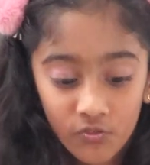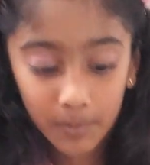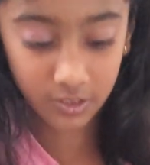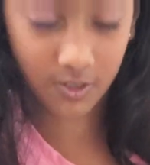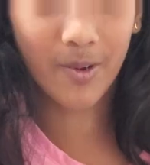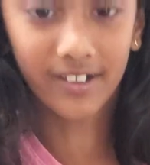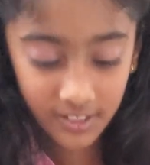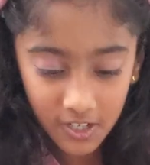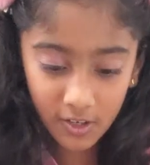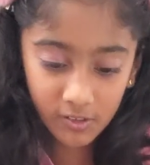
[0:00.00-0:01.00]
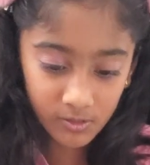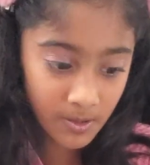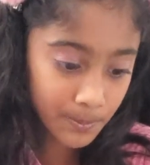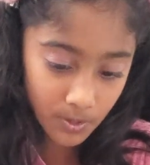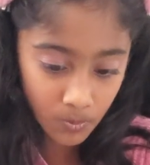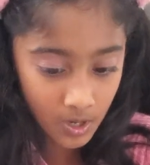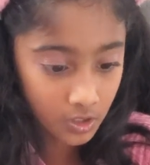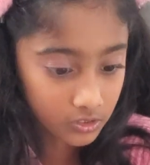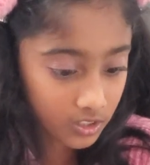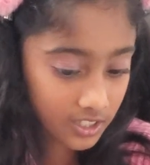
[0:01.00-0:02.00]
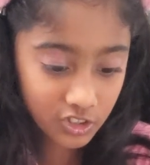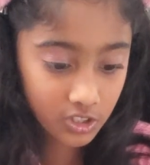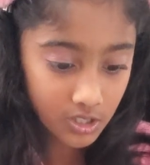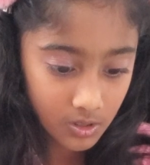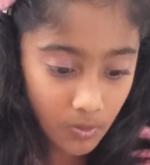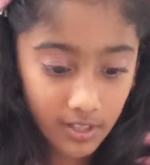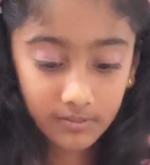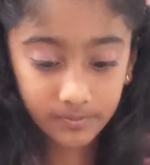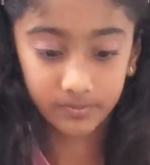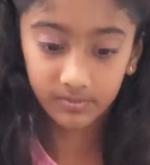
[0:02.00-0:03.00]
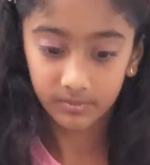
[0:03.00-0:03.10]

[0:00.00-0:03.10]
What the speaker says: And now I'm going to try to form squares. So